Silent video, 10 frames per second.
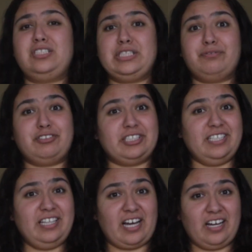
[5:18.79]
so
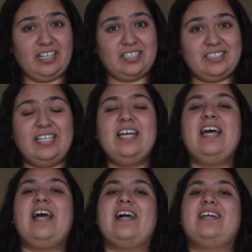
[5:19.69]
good luck
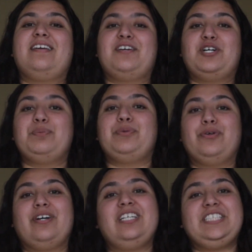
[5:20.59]
and I hope
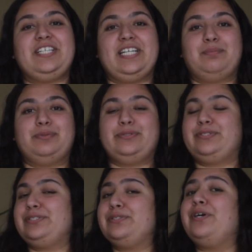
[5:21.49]
you guys are able
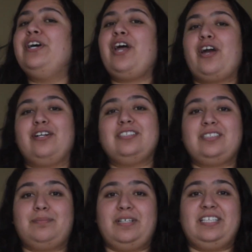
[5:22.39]
to earn
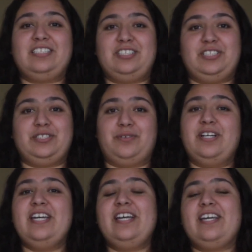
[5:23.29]
some money too.
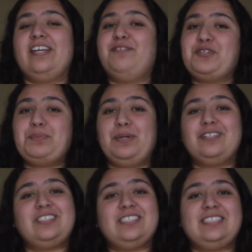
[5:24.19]
If you
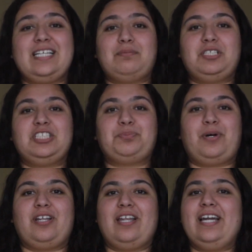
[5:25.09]
post on Snapchat
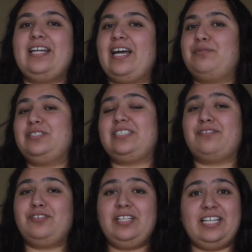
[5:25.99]
Spotlight, I would
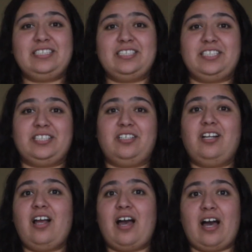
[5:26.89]
definitely like to
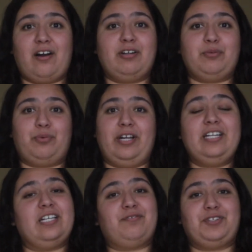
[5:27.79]
hear how it
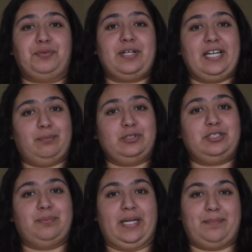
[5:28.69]
went and if you were able
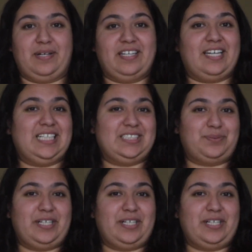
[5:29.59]
to make money as